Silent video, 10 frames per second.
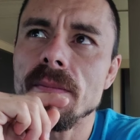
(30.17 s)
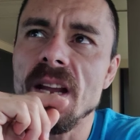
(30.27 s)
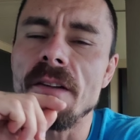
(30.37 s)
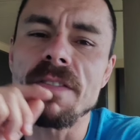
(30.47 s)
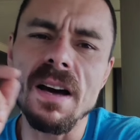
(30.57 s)

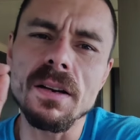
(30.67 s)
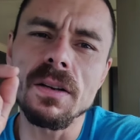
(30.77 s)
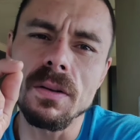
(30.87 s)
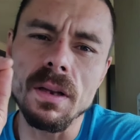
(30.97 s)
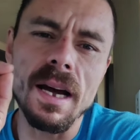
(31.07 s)
I found a
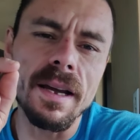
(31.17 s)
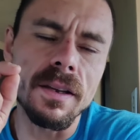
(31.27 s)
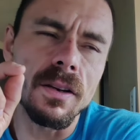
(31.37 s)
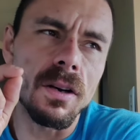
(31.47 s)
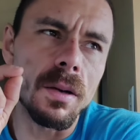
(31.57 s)
new light,
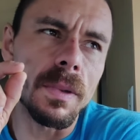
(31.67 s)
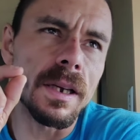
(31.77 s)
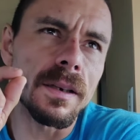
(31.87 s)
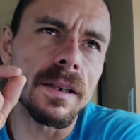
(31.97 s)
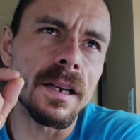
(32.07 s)
you know what I
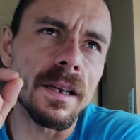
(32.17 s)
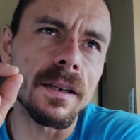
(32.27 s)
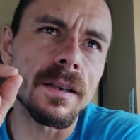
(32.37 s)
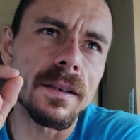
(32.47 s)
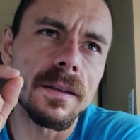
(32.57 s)
mean?
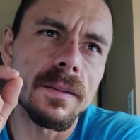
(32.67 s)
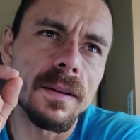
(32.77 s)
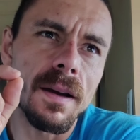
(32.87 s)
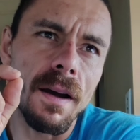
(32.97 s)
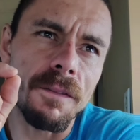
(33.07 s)
And
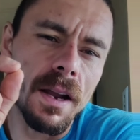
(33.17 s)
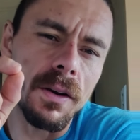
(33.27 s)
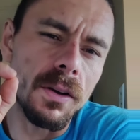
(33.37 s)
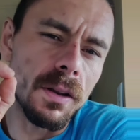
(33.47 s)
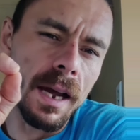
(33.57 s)
I found a
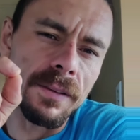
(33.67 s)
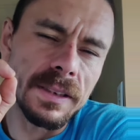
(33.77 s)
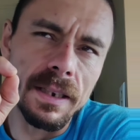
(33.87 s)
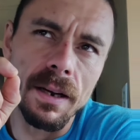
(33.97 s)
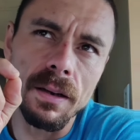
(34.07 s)
new
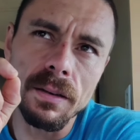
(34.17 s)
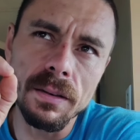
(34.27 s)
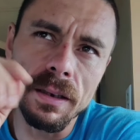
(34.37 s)
lifestyle.